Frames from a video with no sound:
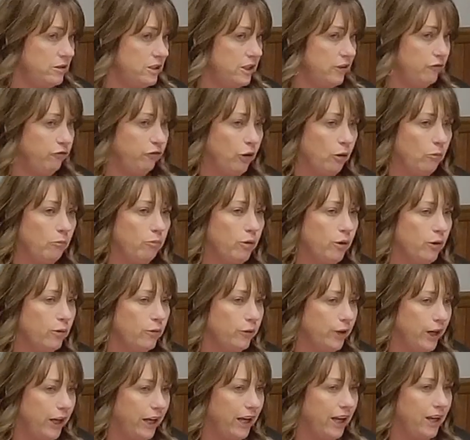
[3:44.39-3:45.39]
different
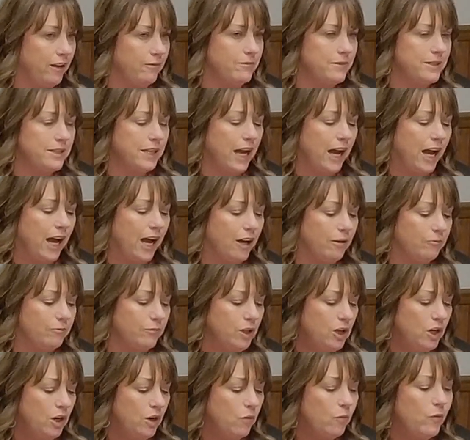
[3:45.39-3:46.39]
programs,
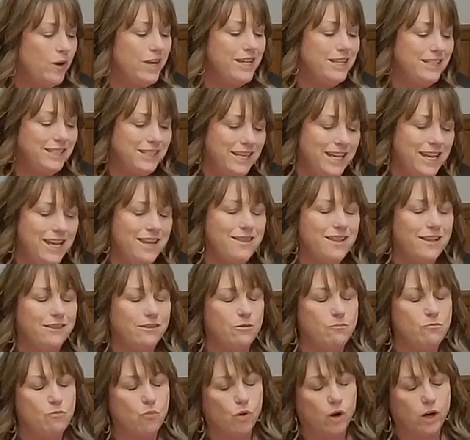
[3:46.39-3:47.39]
we see that
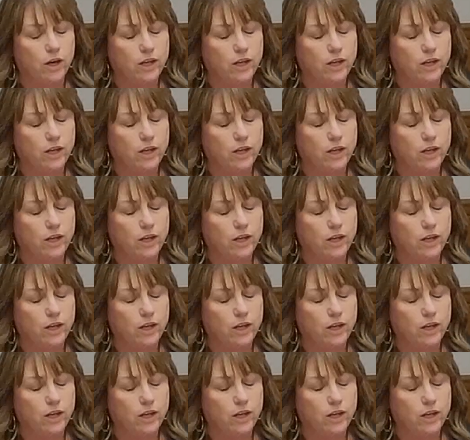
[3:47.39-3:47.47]
the more